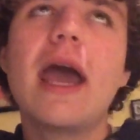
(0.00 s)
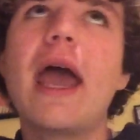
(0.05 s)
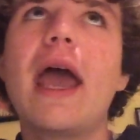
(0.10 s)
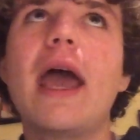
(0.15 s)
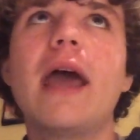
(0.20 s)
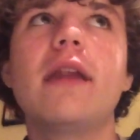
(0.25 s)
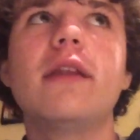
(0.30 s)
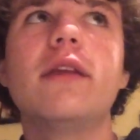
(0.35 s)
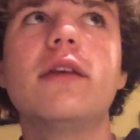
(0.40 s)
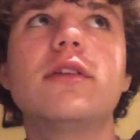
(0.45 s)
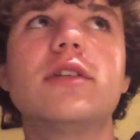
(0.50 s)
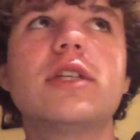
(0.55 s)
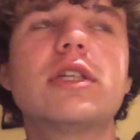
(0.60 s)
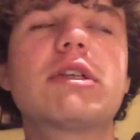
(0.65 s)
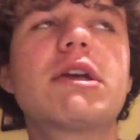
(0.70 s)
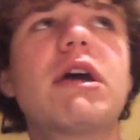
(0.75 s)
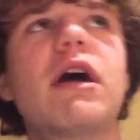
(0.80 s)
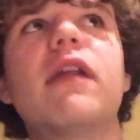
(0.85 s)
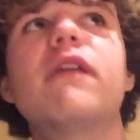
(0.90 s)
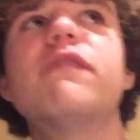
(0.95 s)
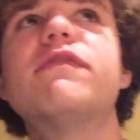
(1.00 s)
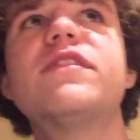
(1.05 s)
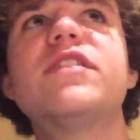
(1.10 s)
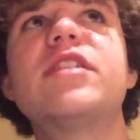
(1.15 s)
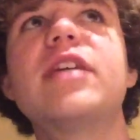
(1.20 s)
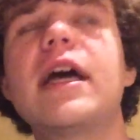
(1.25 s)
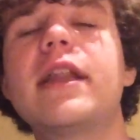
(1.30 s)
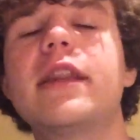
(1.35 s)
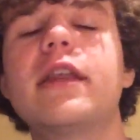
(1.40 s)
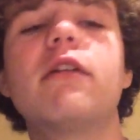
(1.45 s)
and you just kind of
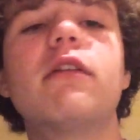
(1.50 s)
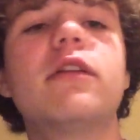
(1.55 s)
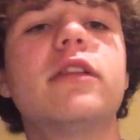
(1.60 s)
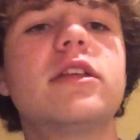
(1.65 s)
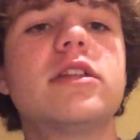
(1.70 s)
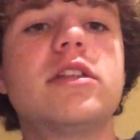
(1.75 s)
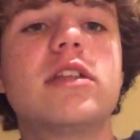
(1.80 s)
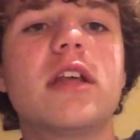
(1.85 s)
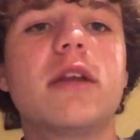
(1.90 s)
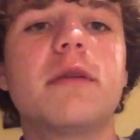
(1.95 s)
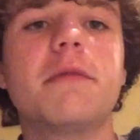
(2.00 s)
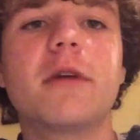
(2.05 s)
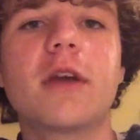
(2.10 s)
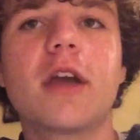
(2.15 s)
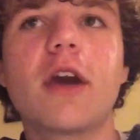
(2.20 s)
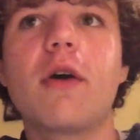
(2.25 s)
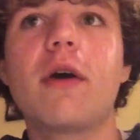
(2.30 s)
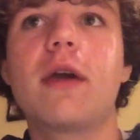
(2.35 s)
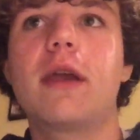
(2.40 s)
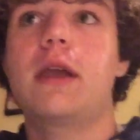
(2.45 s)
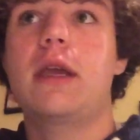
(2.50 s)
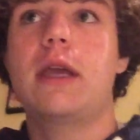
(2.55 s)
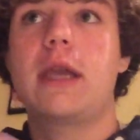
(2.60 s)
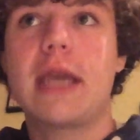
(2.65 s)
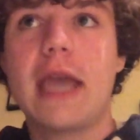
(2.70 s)
sat there in the cinema going,